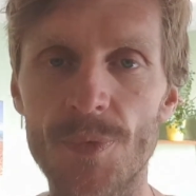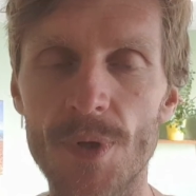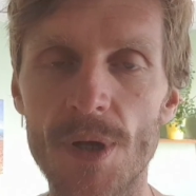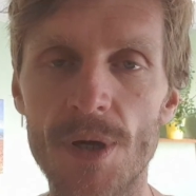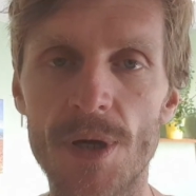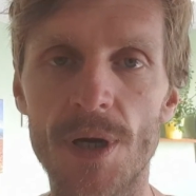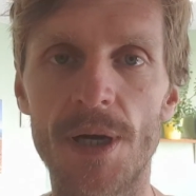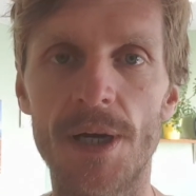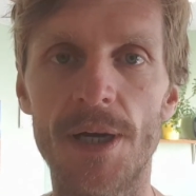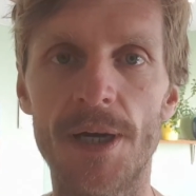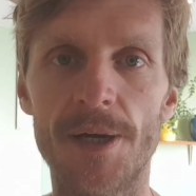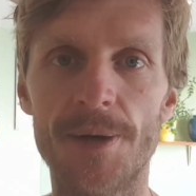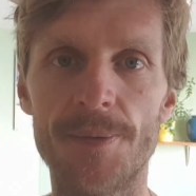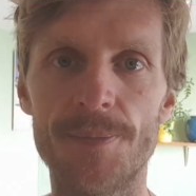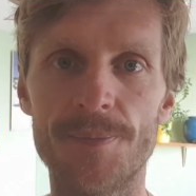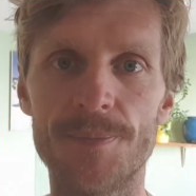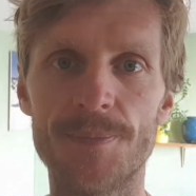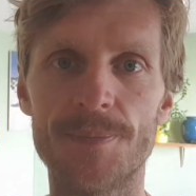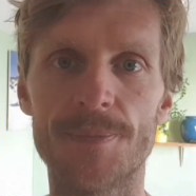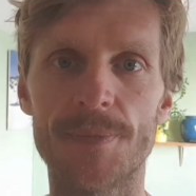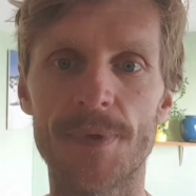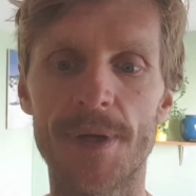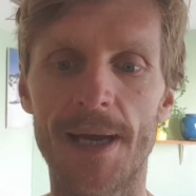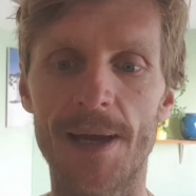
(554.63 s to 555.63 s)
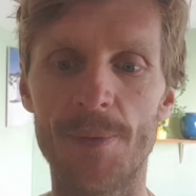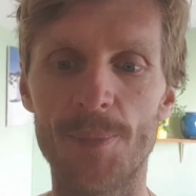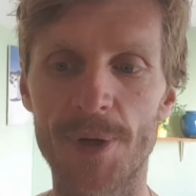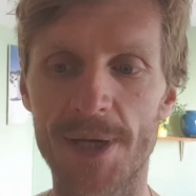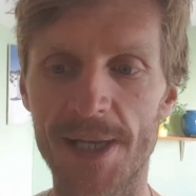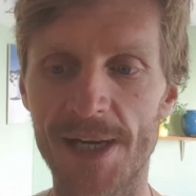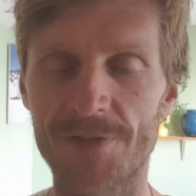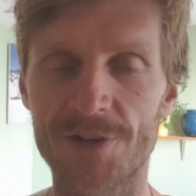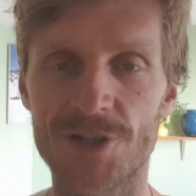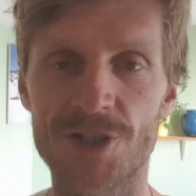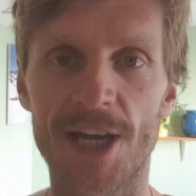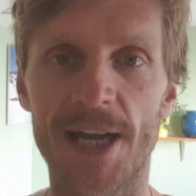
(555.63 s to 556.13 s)
and we can
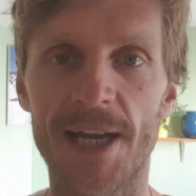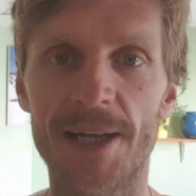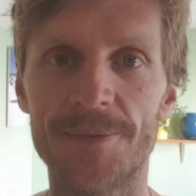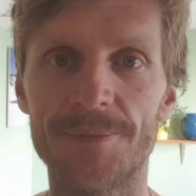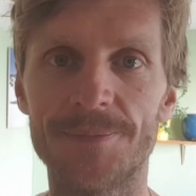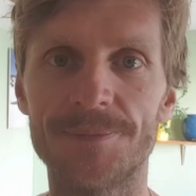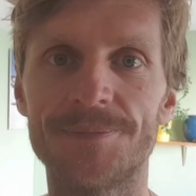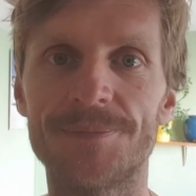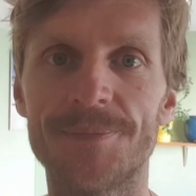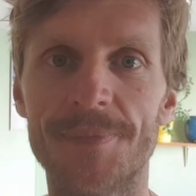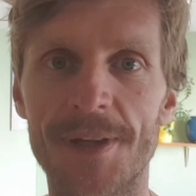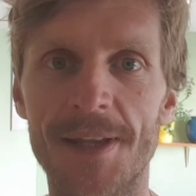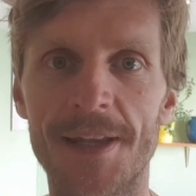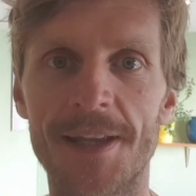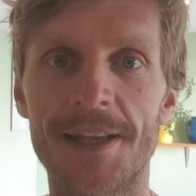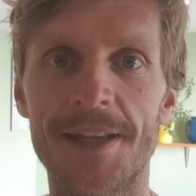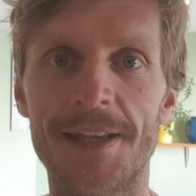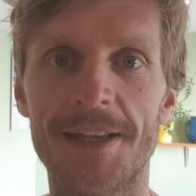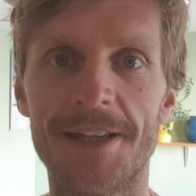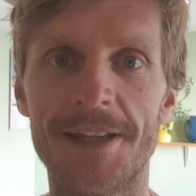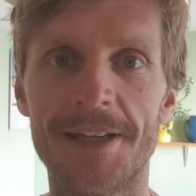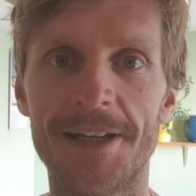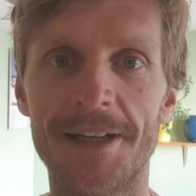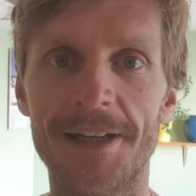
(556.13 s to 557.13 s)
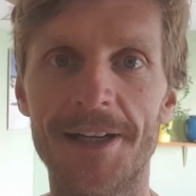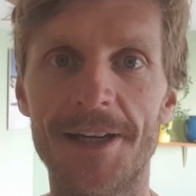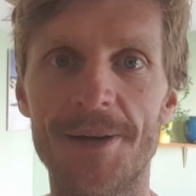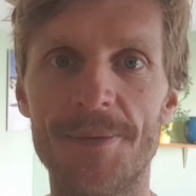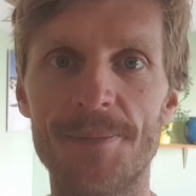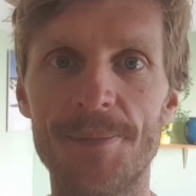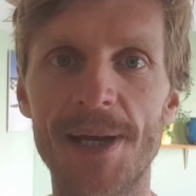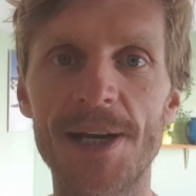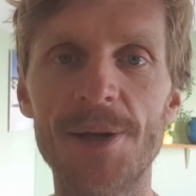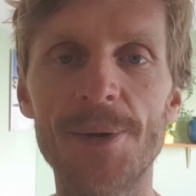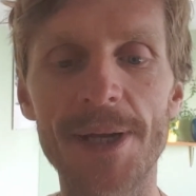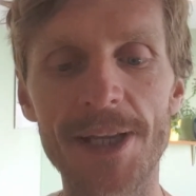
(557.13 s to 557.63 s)
have a chat.
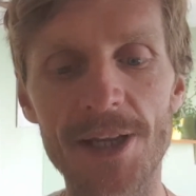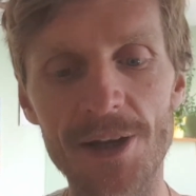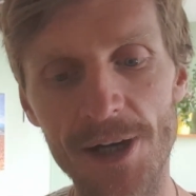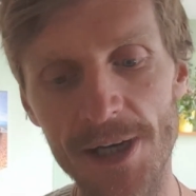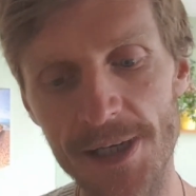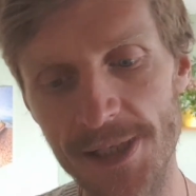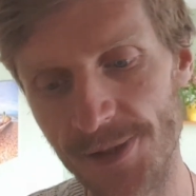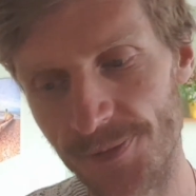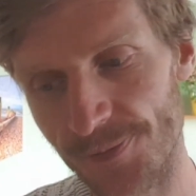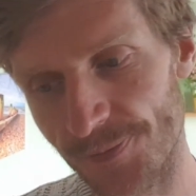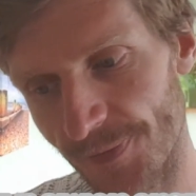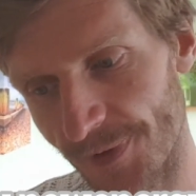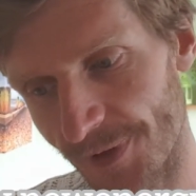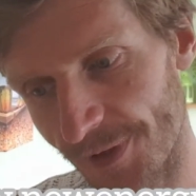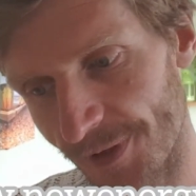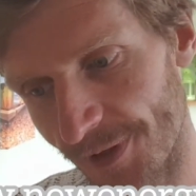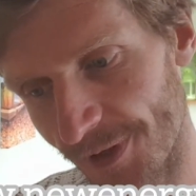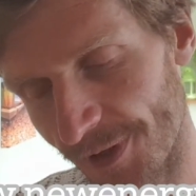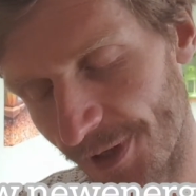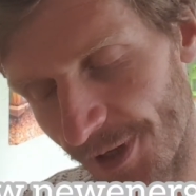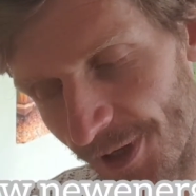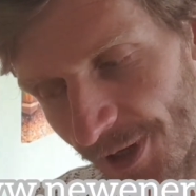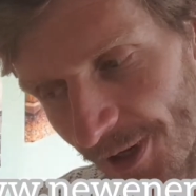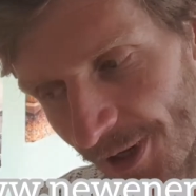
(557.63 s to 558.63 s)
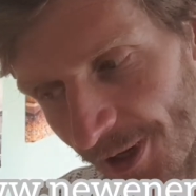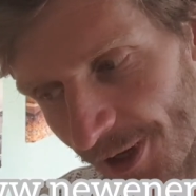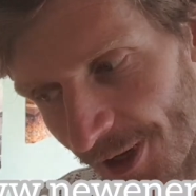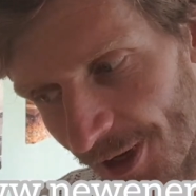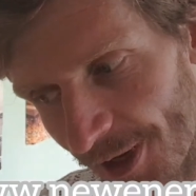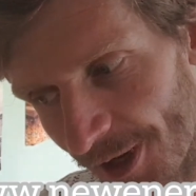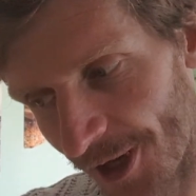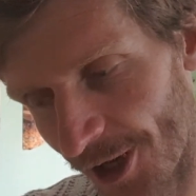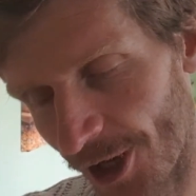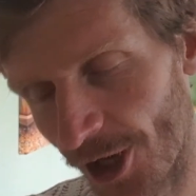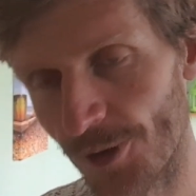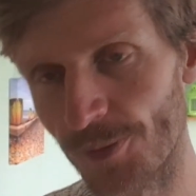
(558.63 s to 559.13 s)
But anyway, guys,
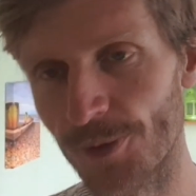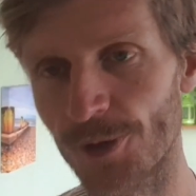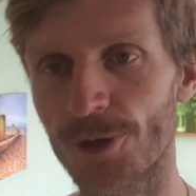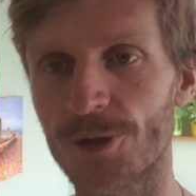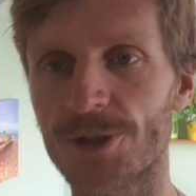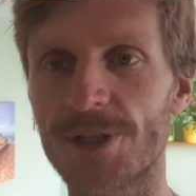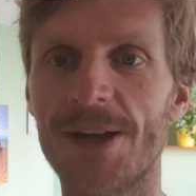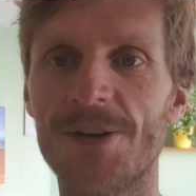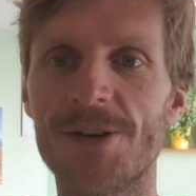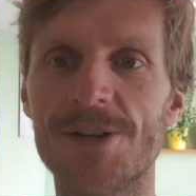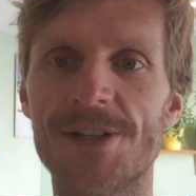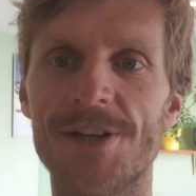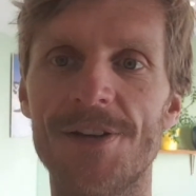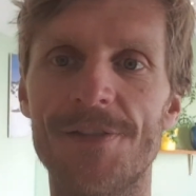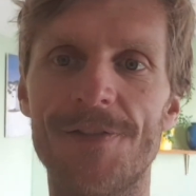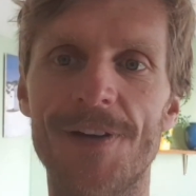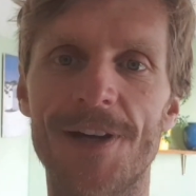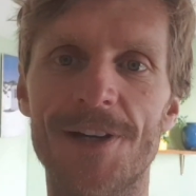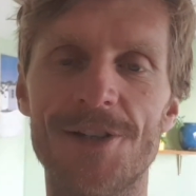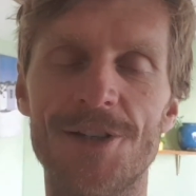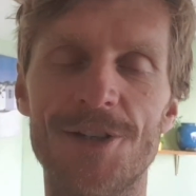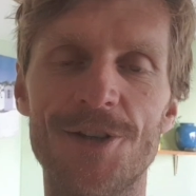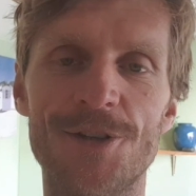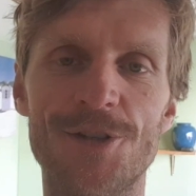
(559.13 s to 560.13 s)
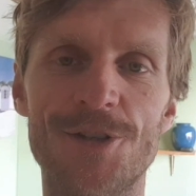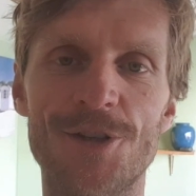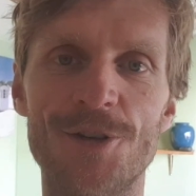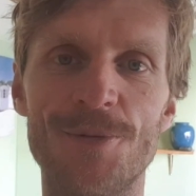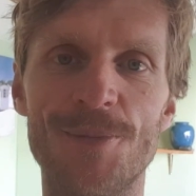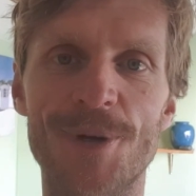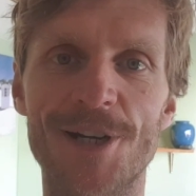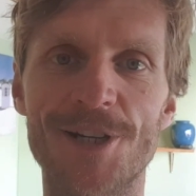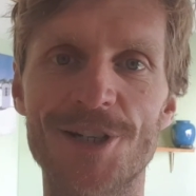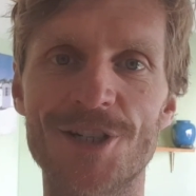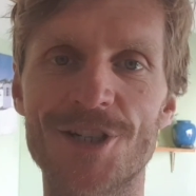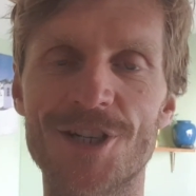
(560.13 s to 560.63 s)
I hope lockdown isn't affecting you too
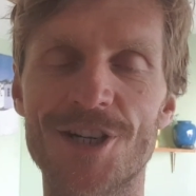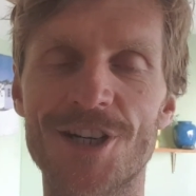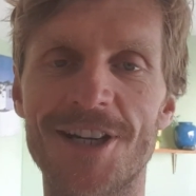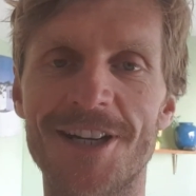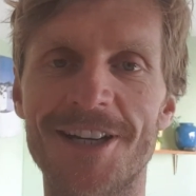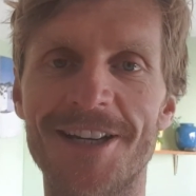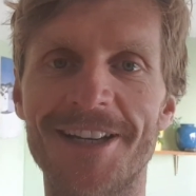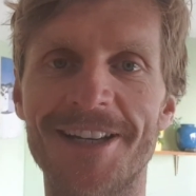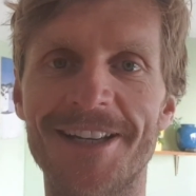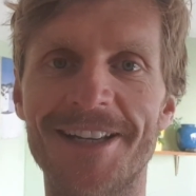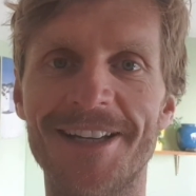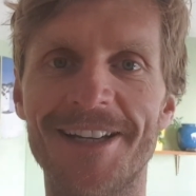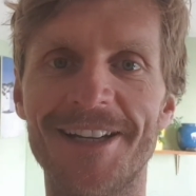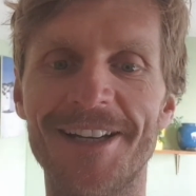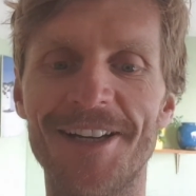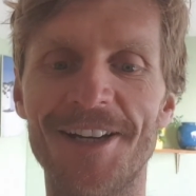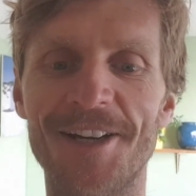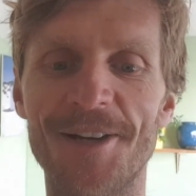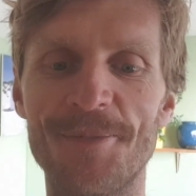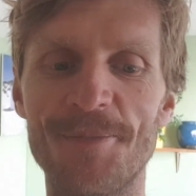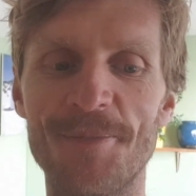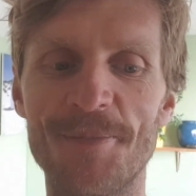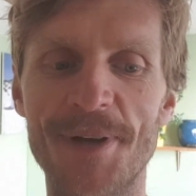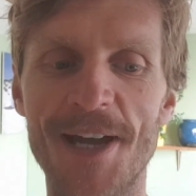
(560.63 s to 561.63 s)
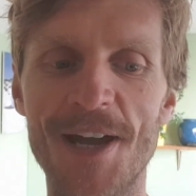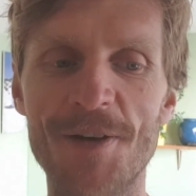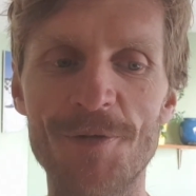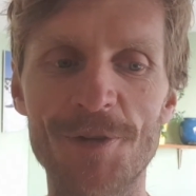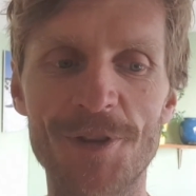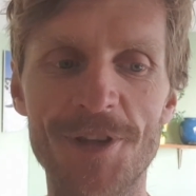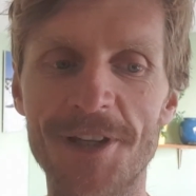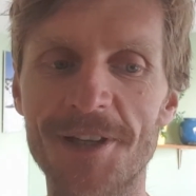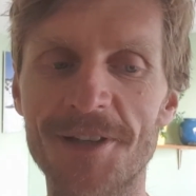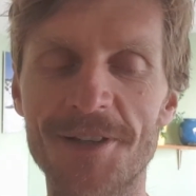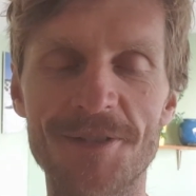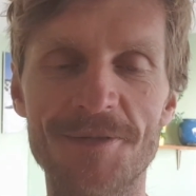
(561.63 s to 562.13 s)
much.
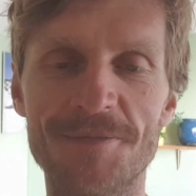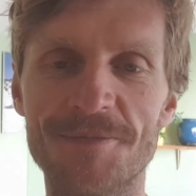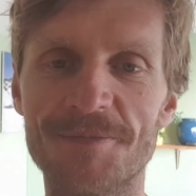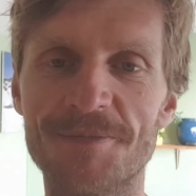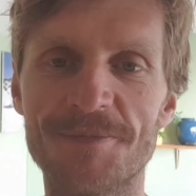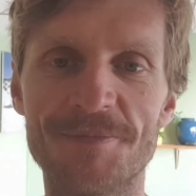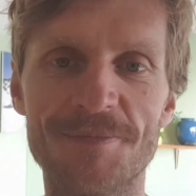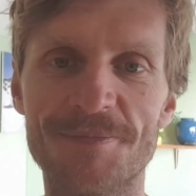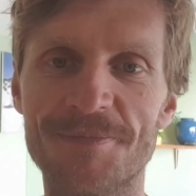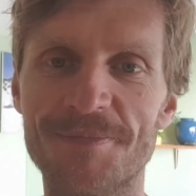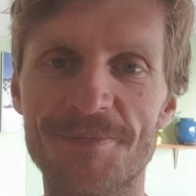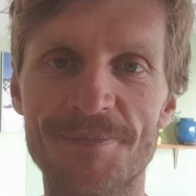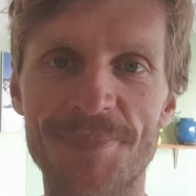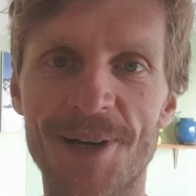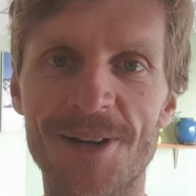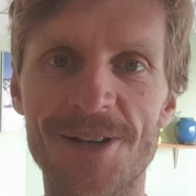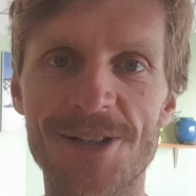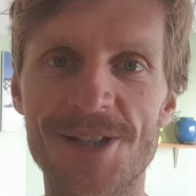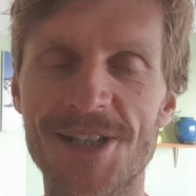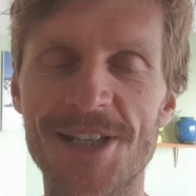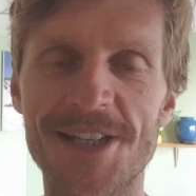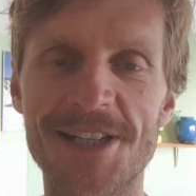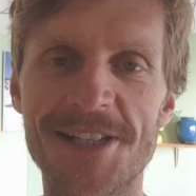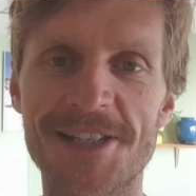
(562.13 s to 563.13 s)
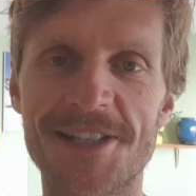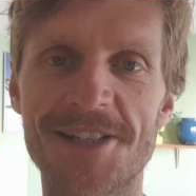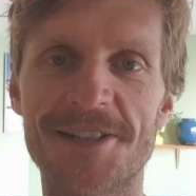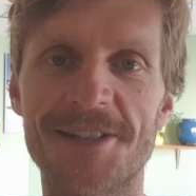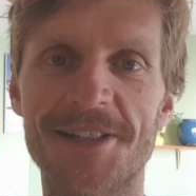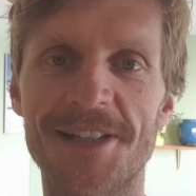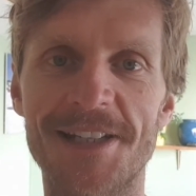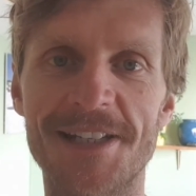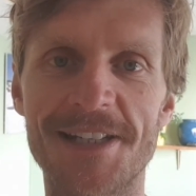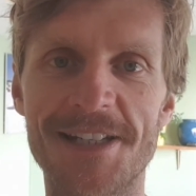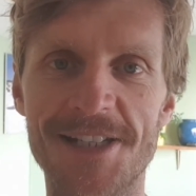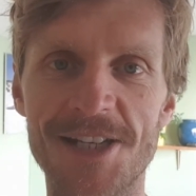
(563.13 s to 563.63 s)
Everything passes,
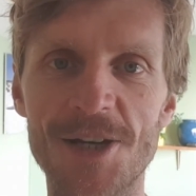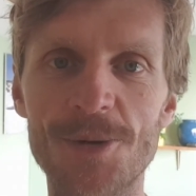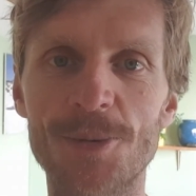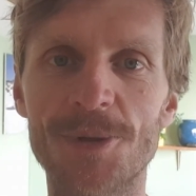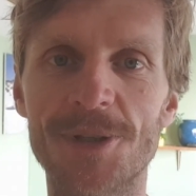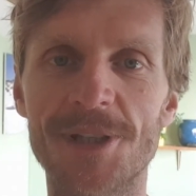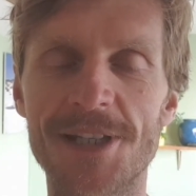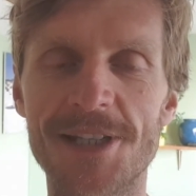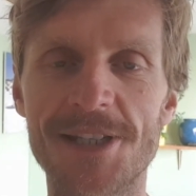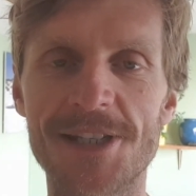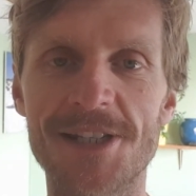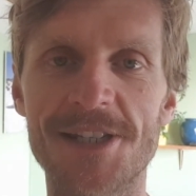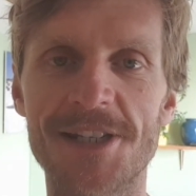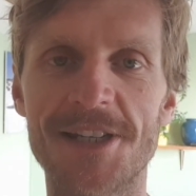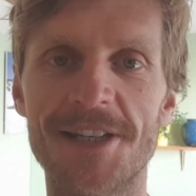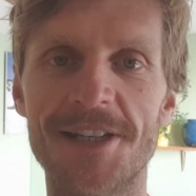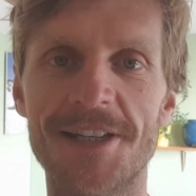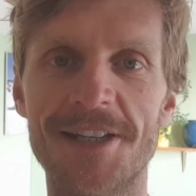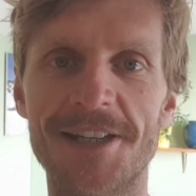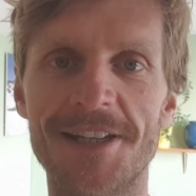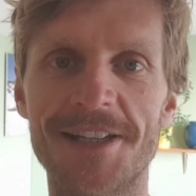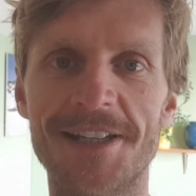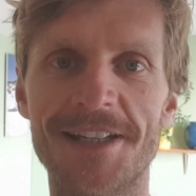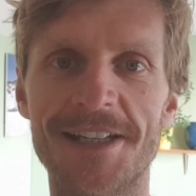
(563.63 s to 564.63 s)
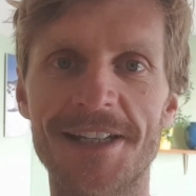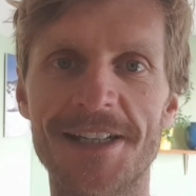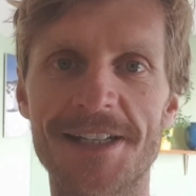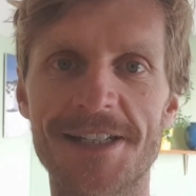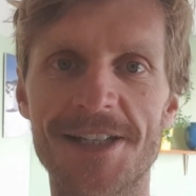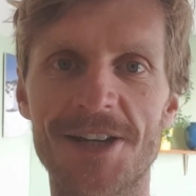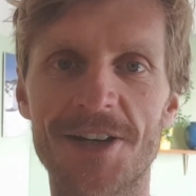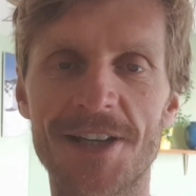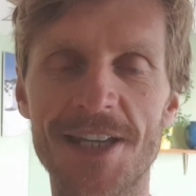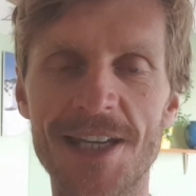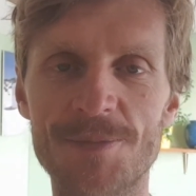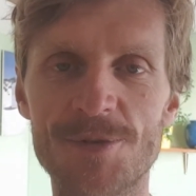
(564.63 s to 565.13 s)
and so will this. And
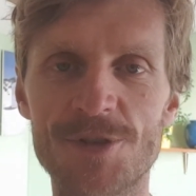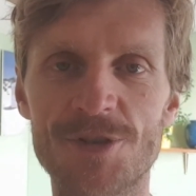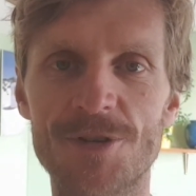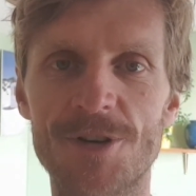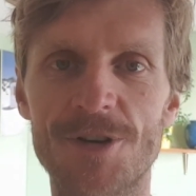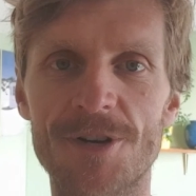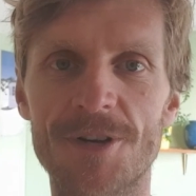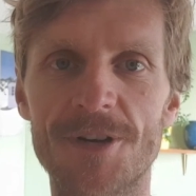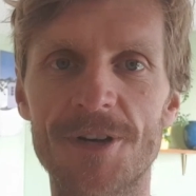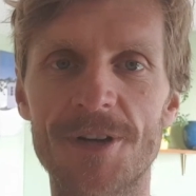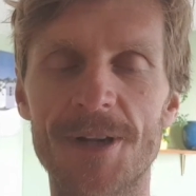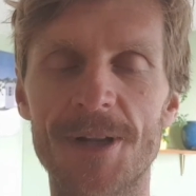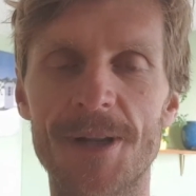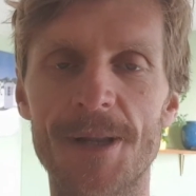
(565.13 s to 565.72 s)
so keep strong,